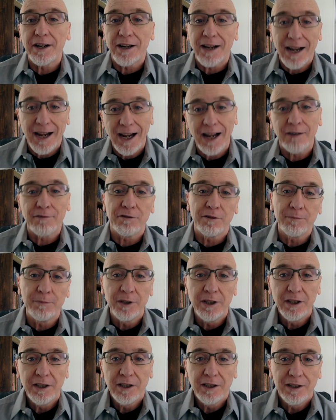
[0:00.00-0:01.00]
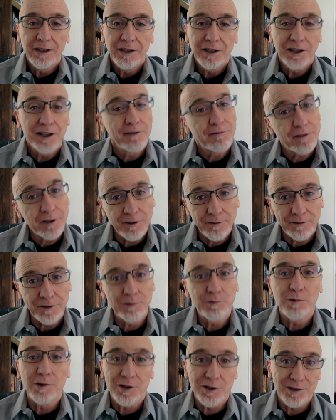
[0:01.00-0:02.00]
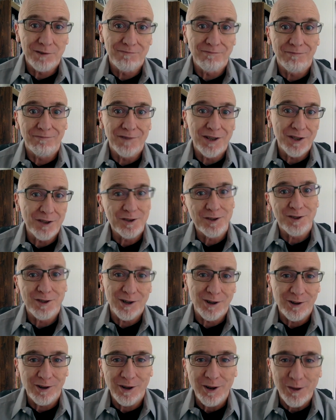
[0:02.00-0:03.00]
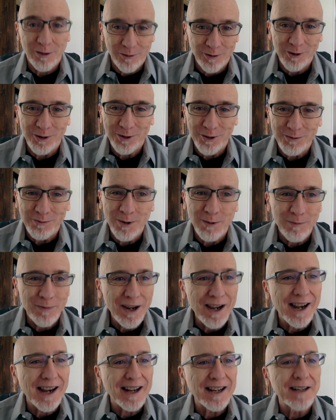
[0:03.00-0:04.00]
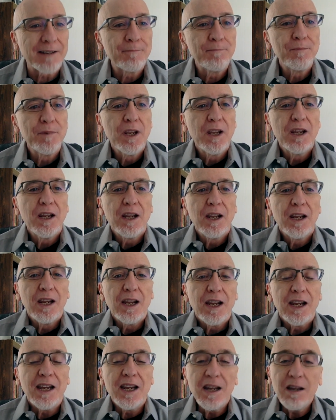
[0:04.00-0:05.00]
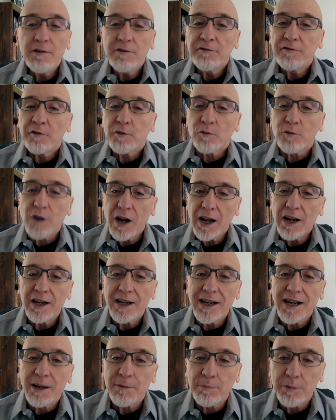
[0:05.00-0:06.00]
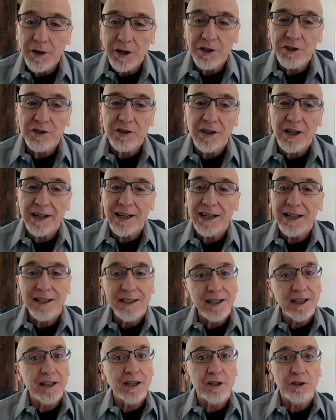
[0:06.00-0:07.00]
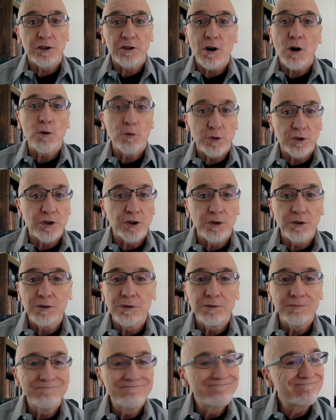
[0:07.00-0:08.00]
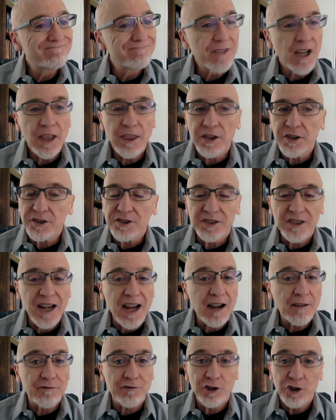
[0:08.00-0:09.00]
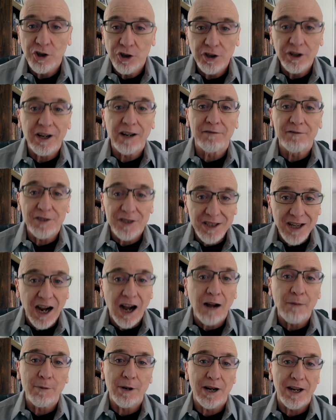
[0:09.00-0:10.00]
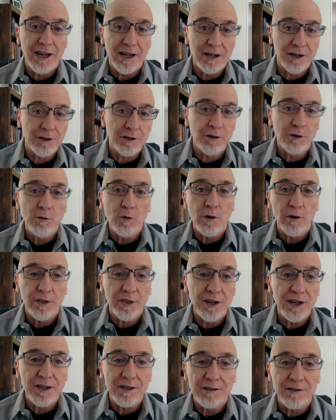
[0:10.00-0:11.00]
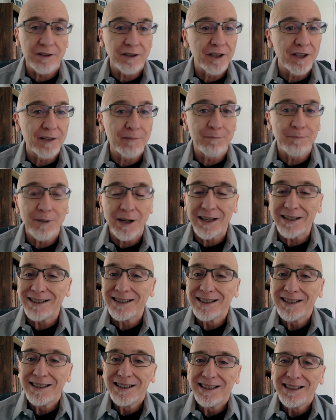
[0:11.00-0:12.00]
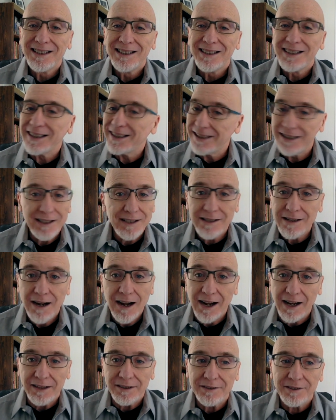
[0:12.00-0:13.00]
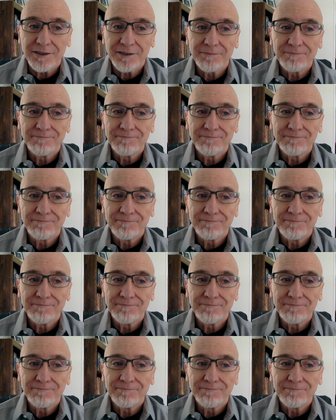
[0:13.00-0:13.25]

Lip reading: to have him, even if he wasn't necessarily thrilled to be back. If Rodney had pitched like he did in 2002, the staff could have dominated the Northeast League, but he did not.